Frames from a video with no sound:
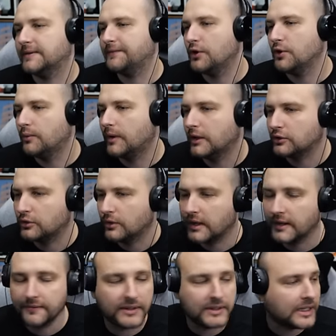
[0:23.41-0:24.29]
If you want
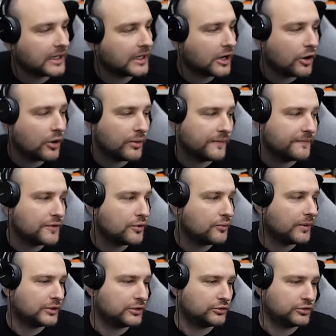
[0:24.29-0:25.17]
to give it a go, if
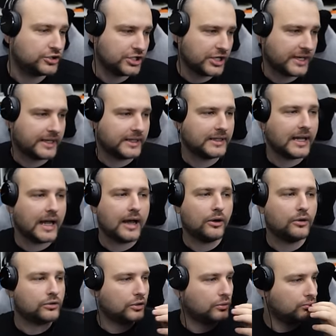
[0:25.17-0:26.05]
you want to check it
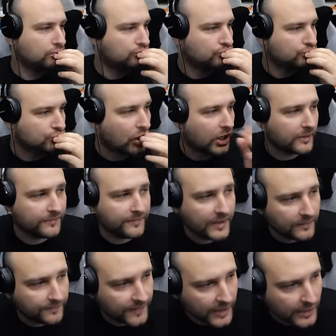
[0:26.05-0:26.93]
out,
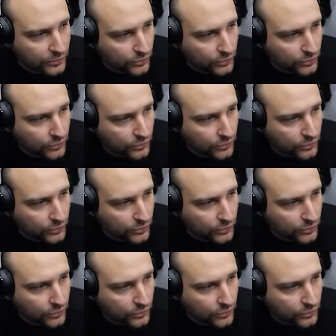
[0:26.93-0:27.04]
feel free to